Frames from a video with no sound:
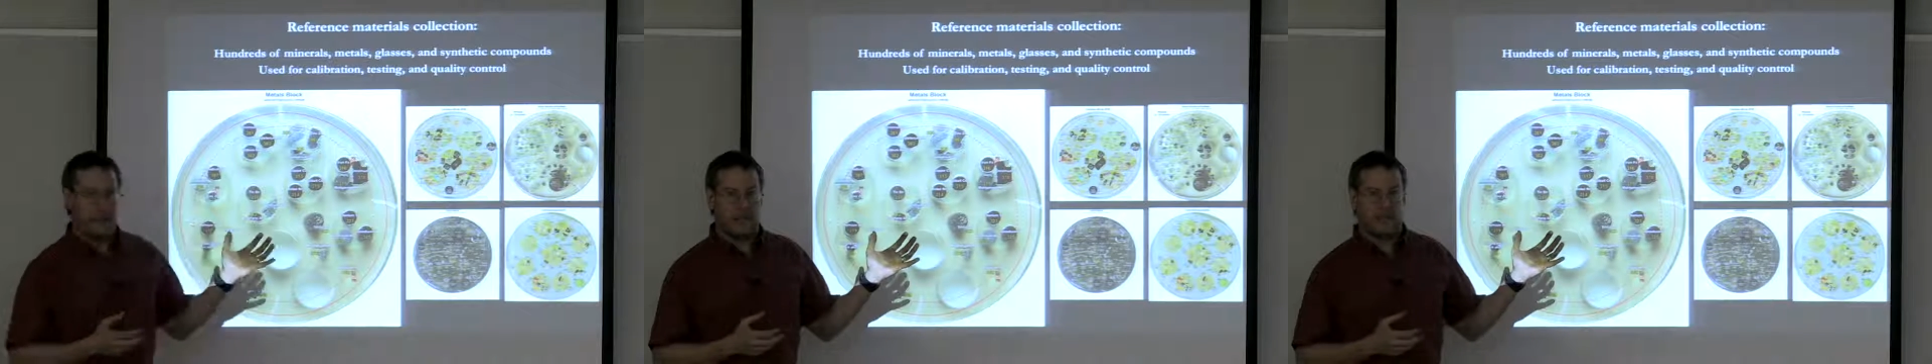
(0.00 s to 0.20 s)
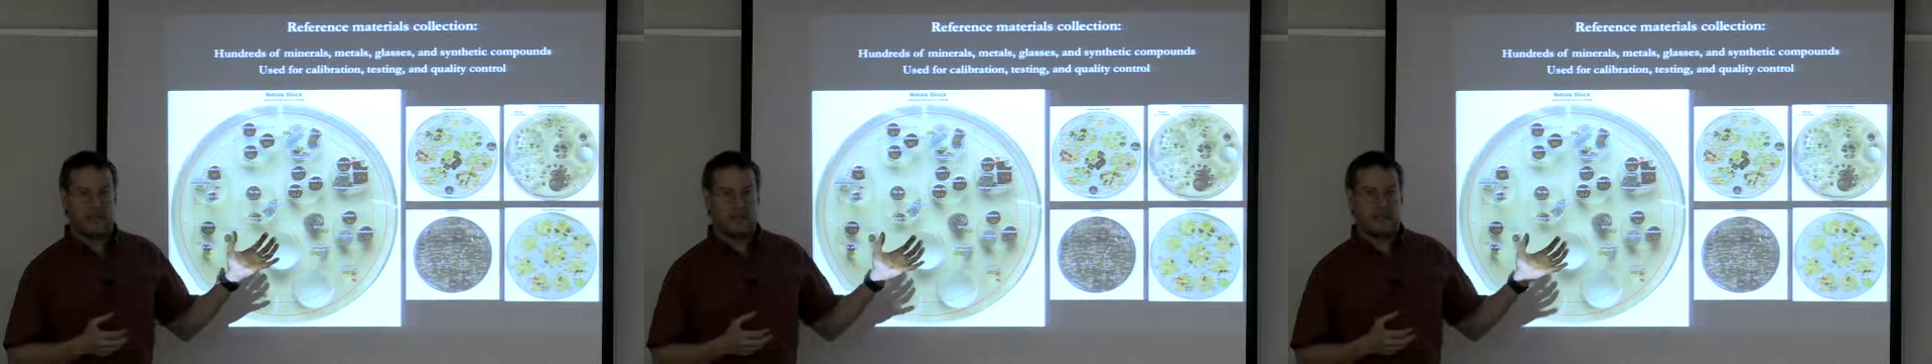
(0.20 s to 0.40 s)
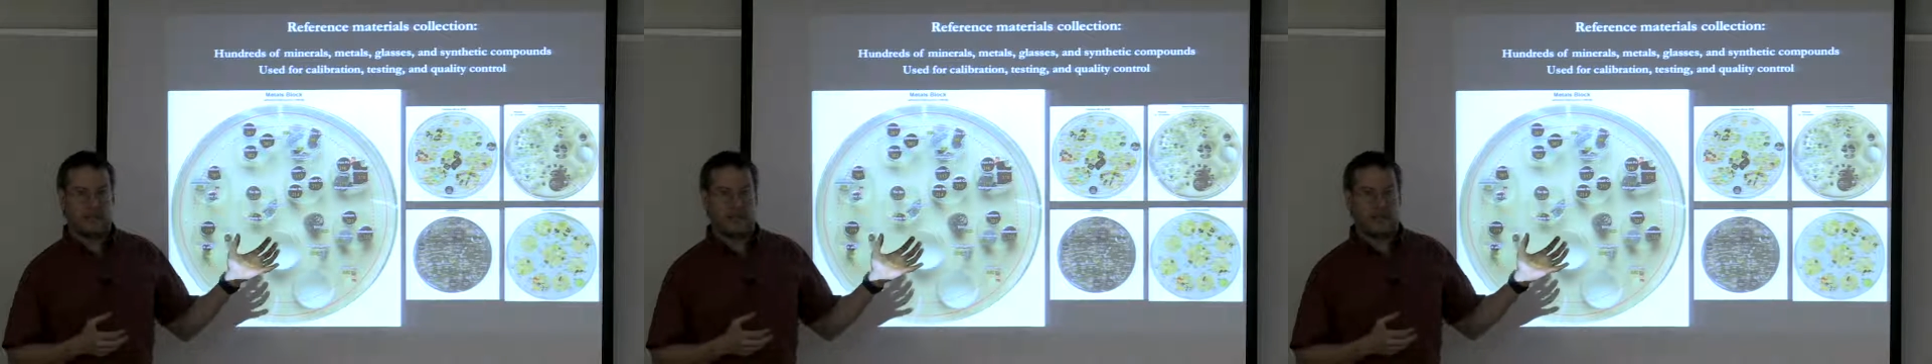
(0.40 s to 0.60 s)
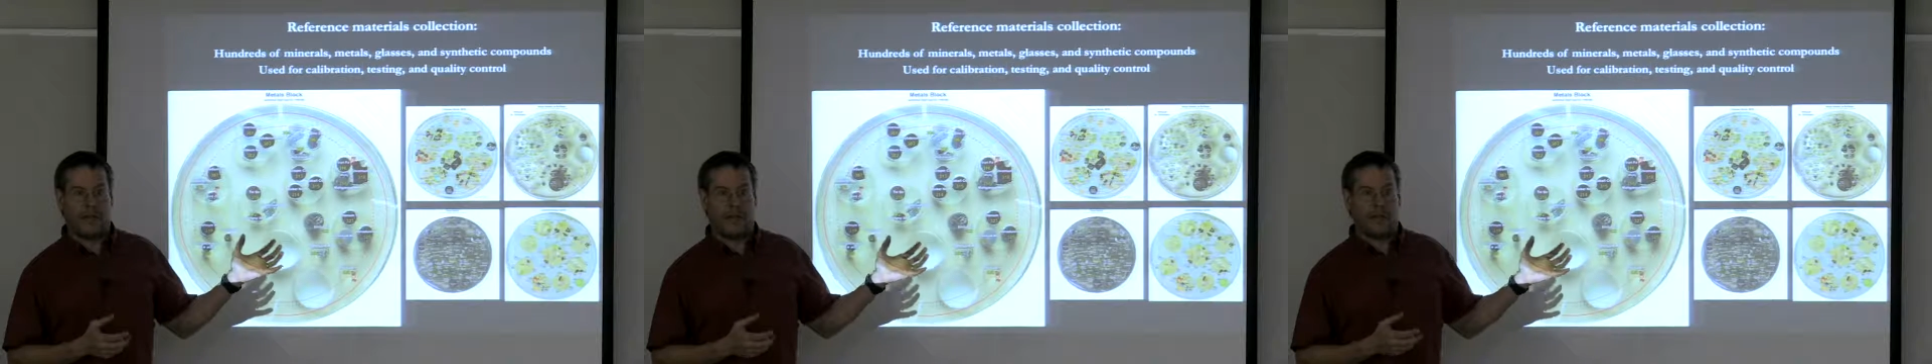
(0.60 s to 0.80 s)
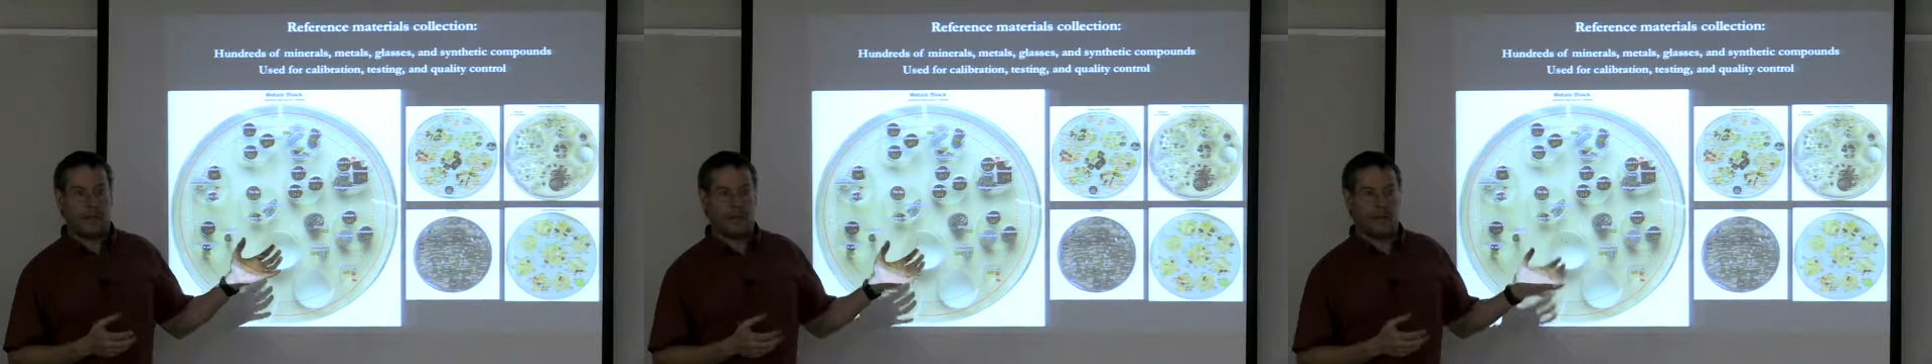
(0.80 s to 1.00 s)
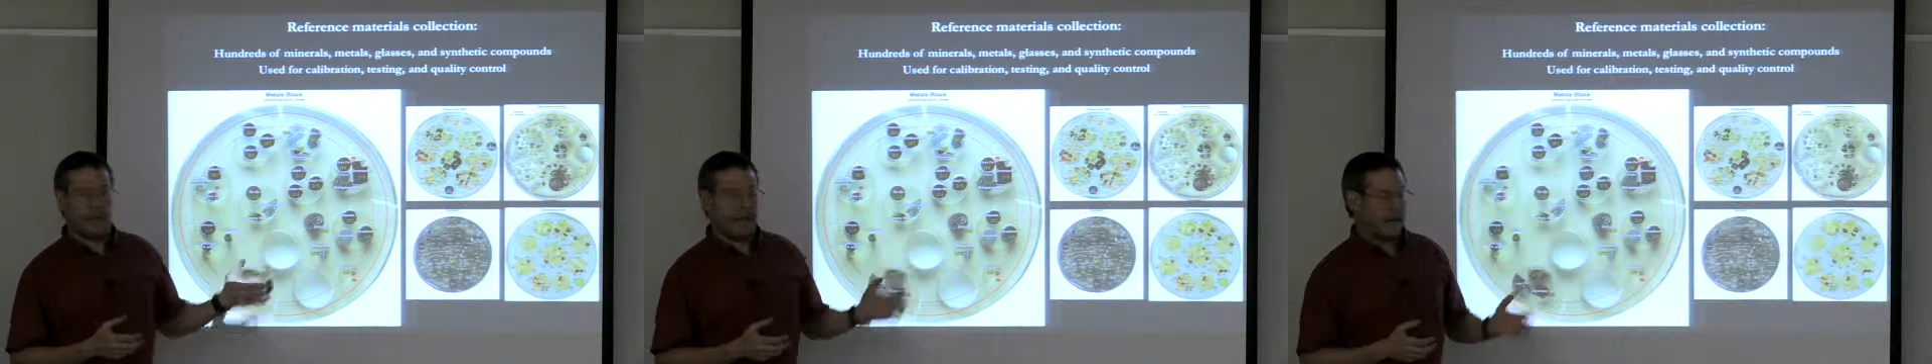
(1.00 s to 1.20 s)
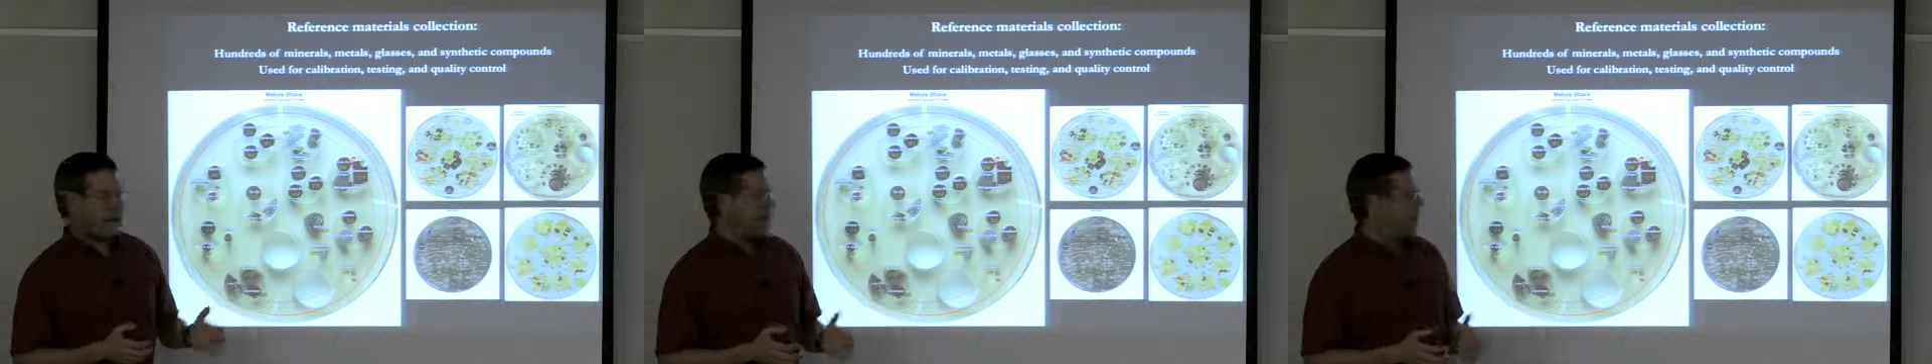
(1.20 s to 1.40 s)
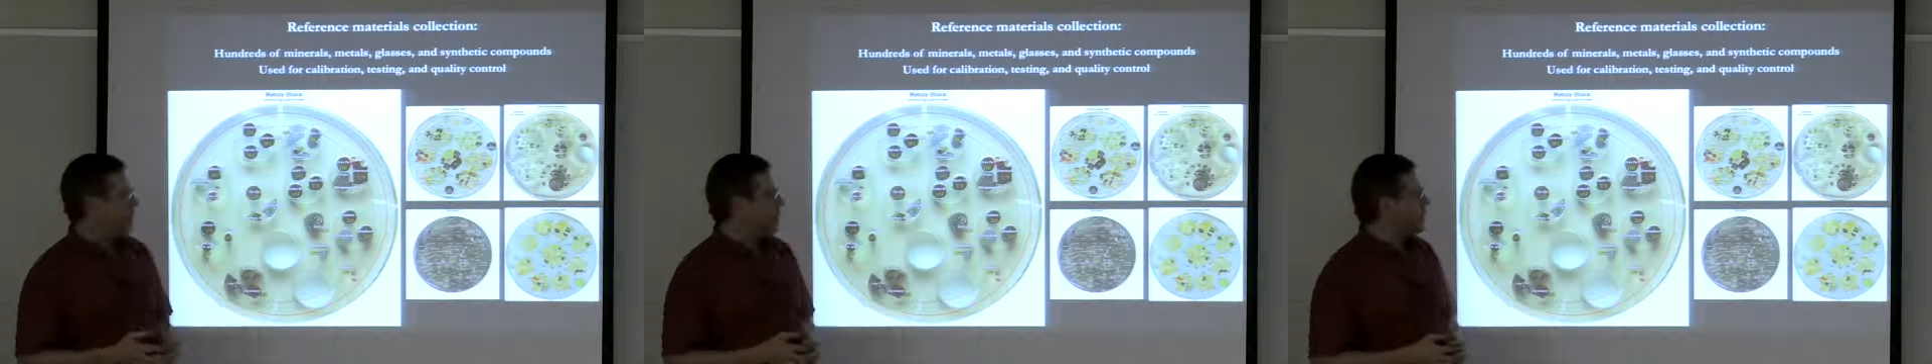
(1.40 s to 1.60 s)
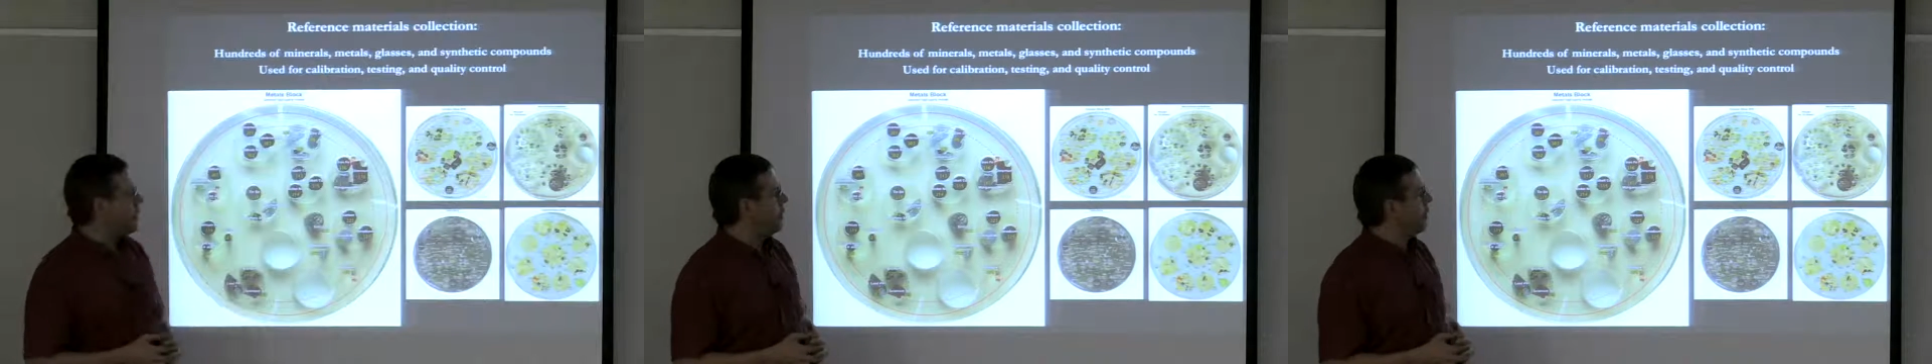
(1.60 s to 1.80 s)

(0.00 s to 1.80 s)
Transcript: exist without that kind of a